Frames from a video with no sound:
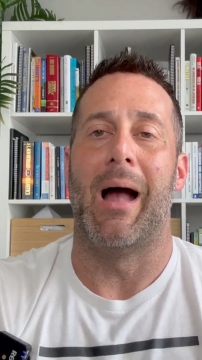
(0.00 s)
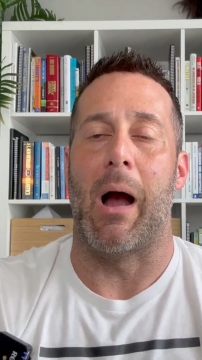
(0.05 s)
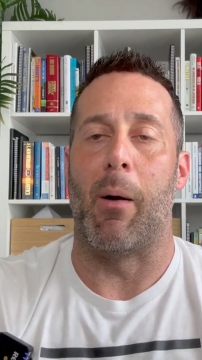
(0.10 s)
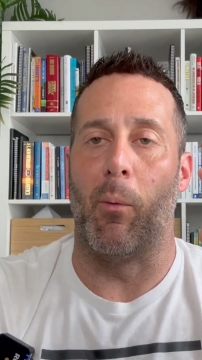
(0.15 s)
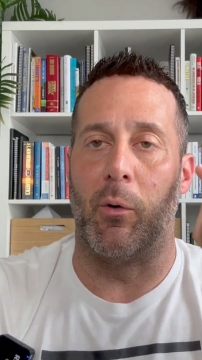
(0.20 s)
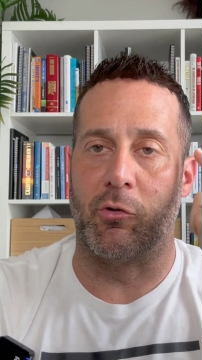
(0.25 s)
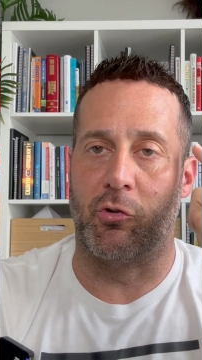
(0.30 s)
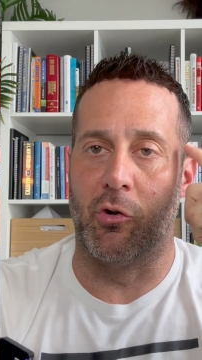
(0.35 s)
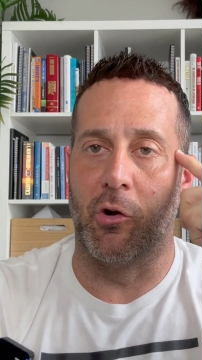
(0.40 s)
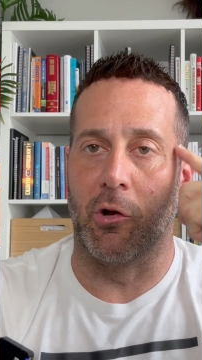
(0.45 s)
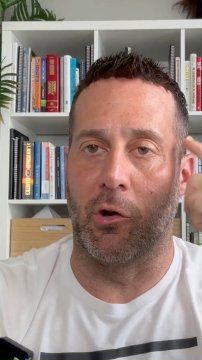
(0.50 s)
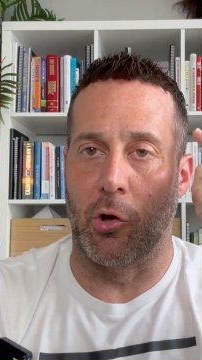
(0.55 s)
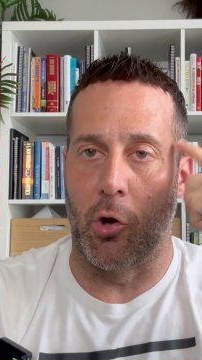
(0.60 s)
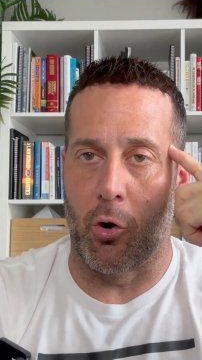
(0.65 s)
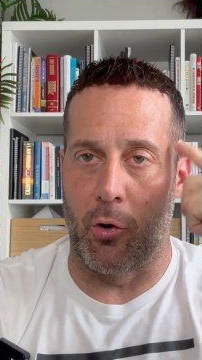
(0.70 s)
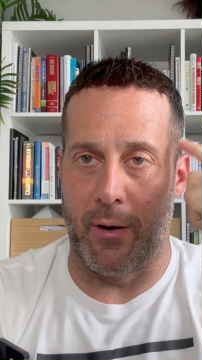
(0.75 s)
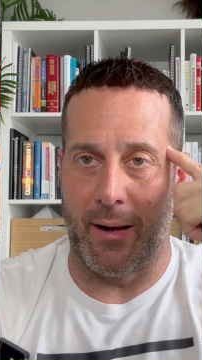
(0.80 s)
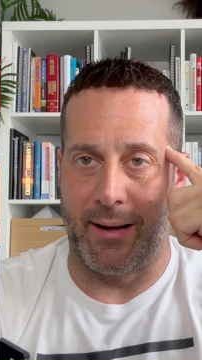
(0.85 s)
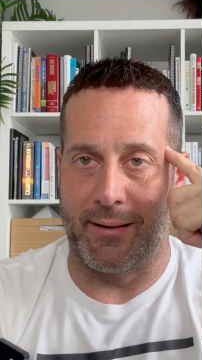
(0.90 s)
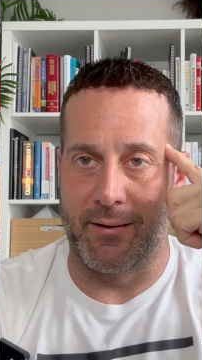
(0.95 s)
I want you to
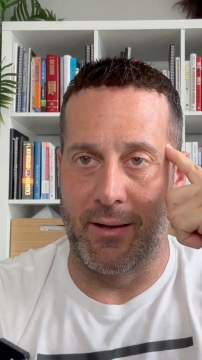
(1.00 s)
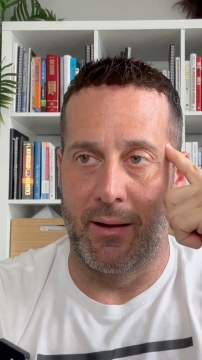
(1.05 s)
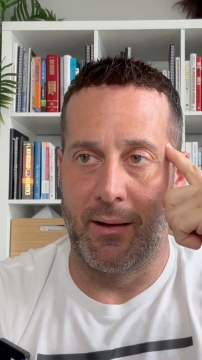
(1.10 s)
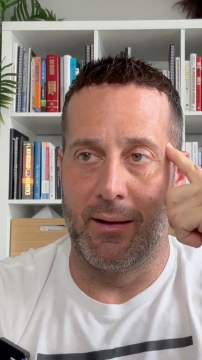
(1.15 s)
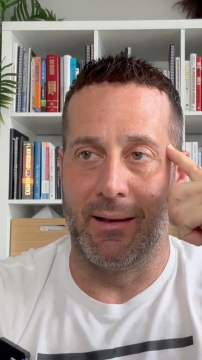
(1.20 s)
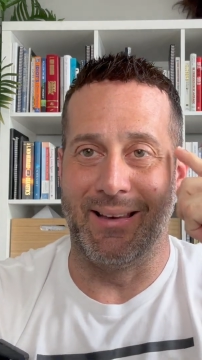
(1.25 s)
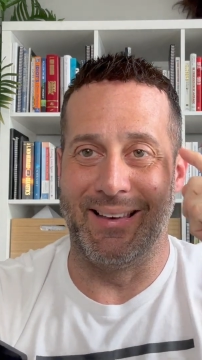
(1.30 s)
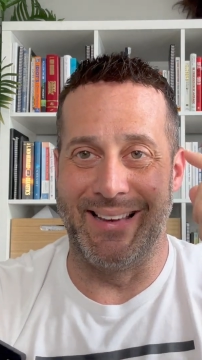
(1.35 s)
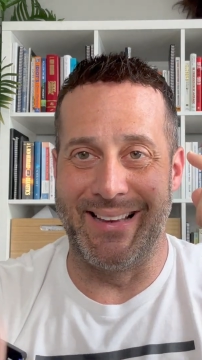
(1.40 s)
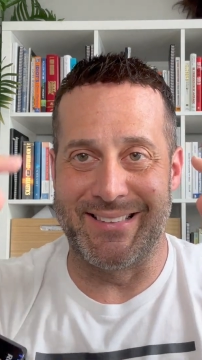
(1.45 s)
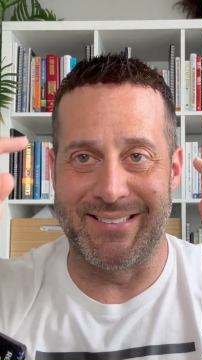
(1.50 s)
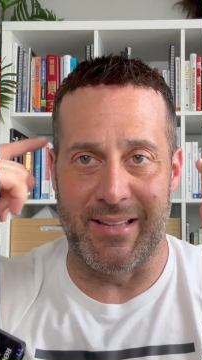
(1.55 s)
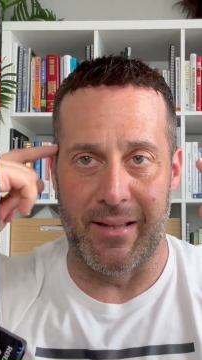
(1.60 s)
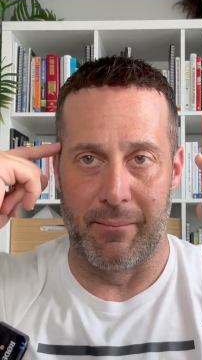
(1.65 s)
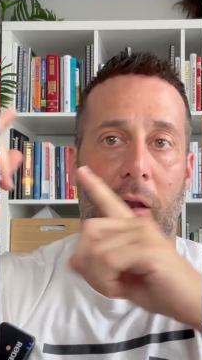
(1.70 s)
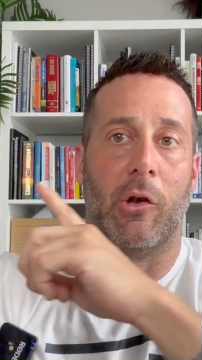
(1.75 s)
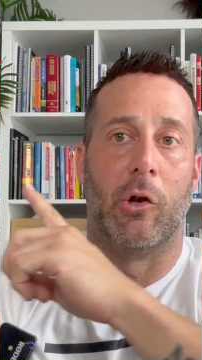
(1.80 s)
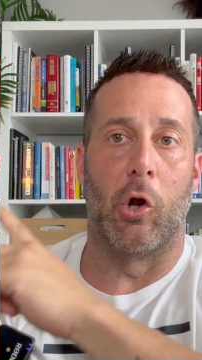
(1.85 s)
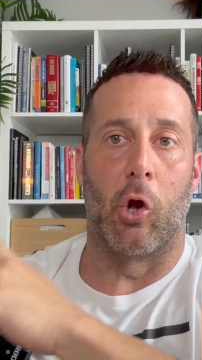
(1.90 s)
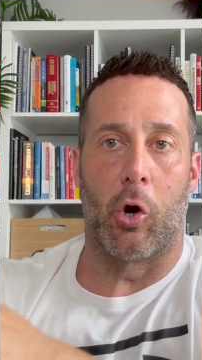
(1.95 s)
learn it, listen,
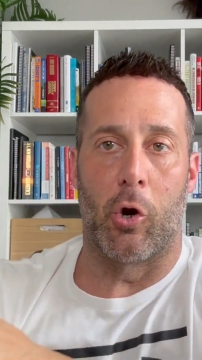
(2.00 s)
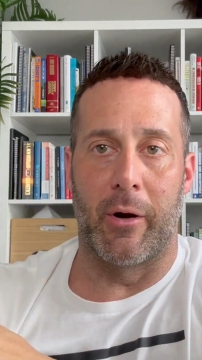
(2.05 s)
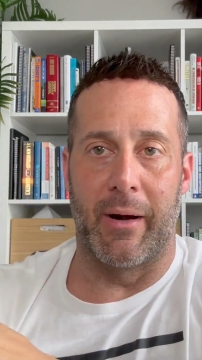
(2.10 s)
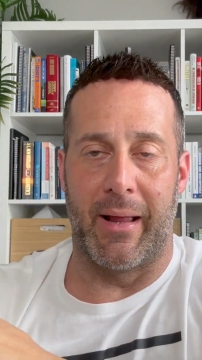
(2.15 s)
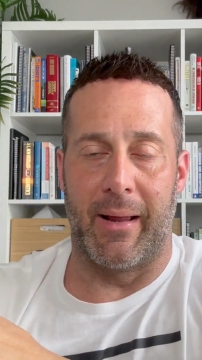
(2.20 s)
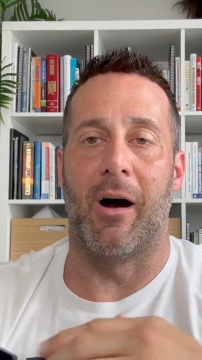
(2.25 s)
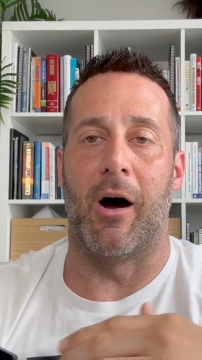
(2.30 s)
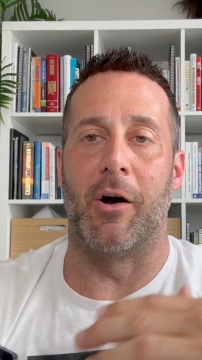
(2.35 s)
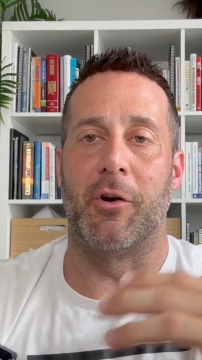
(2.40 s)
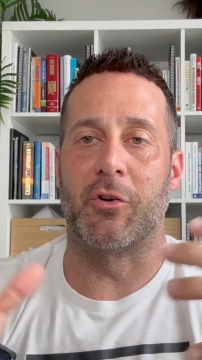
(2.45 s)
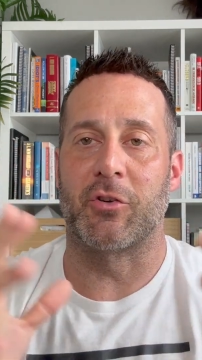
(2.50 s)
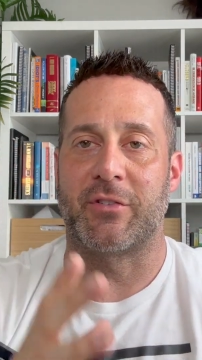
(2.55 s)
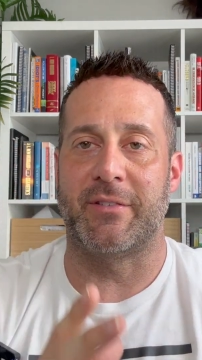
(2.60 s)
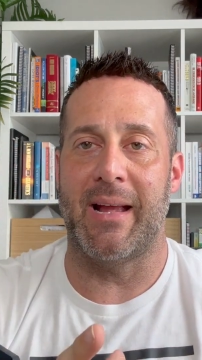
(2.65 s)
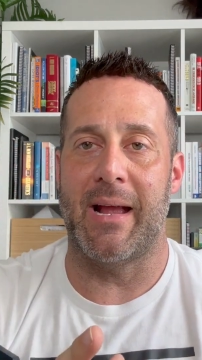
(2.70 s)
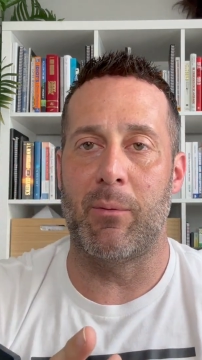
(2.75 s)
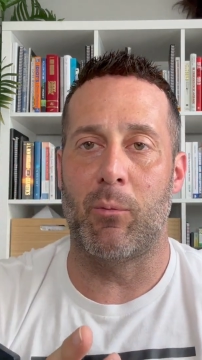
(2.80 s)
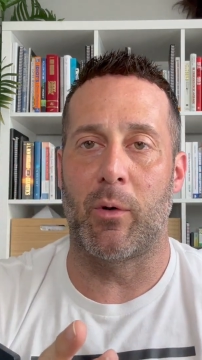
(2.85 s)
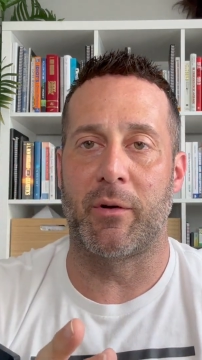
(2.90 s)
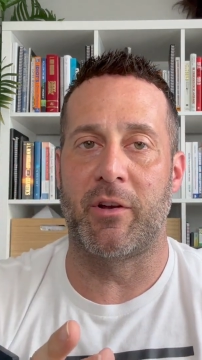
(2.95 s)
learn it,
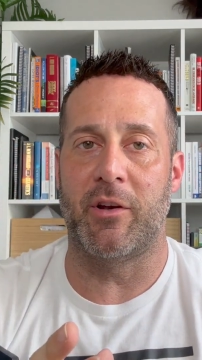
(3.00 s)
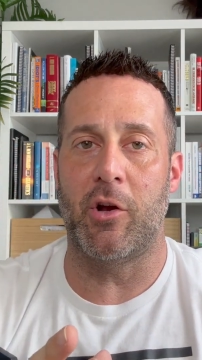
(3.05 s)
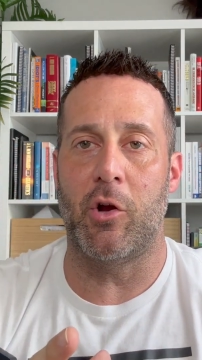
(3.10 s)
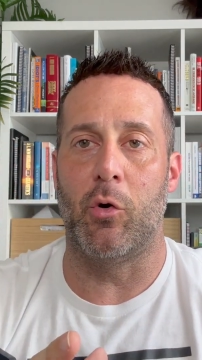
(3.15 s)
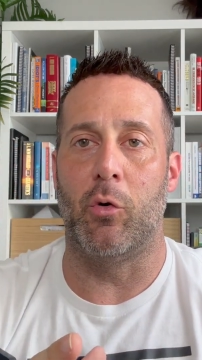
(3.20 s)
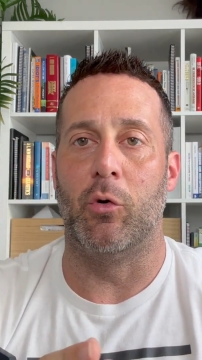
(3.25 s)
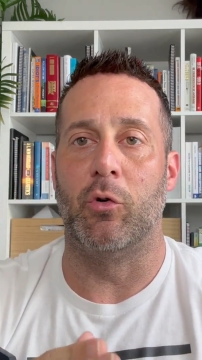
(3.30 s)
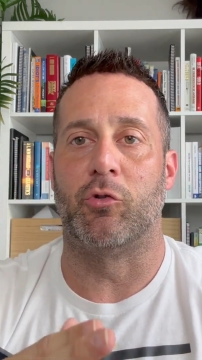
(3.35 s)
understand what to do.